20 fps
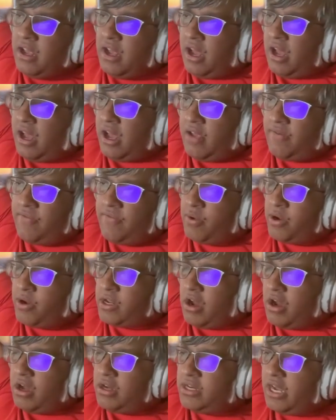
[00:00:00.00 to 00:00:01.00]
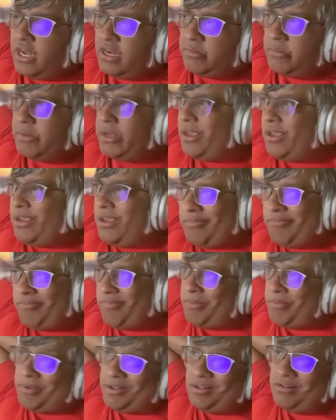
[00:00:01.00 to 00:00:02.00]
If you want to contact me,
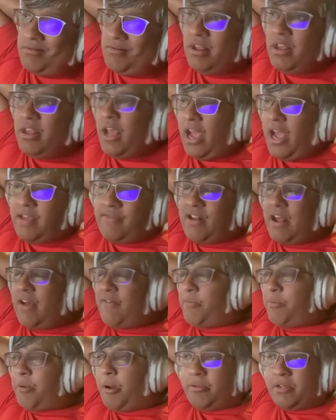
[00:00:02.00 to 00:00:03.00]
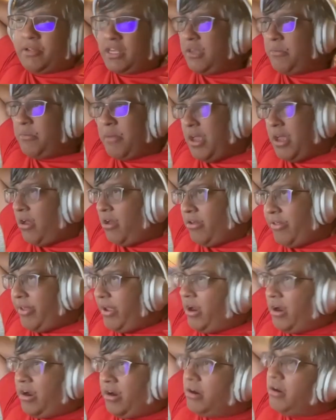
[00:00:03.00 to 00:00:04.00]
I mean, I even have a public email
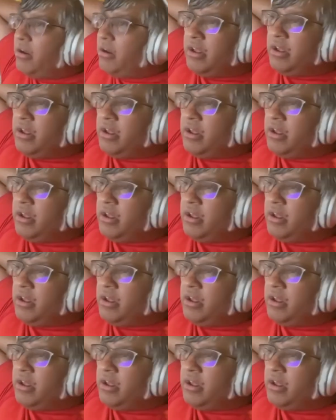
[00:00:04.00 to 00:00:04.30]
there.